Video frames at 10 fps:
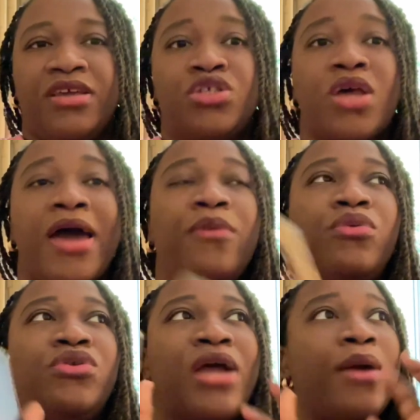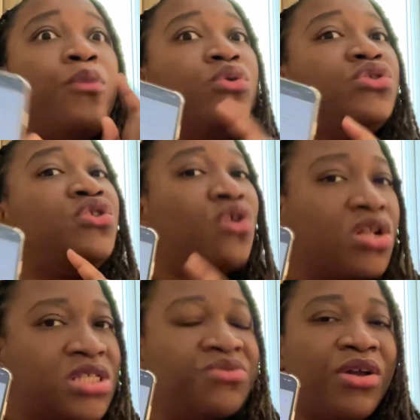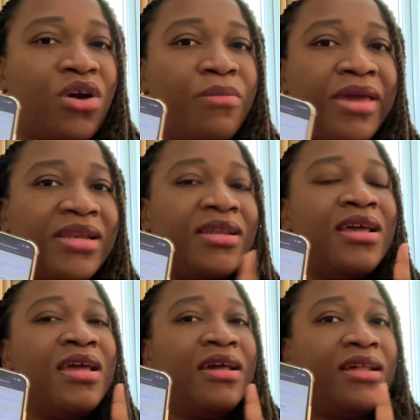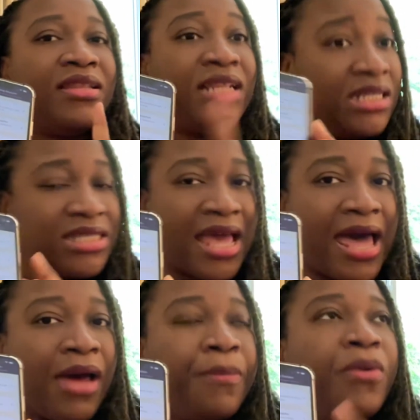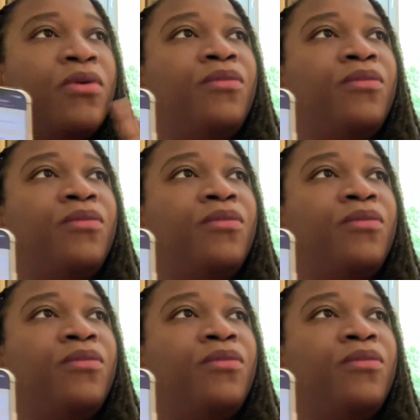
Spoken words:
So I would not recommend this app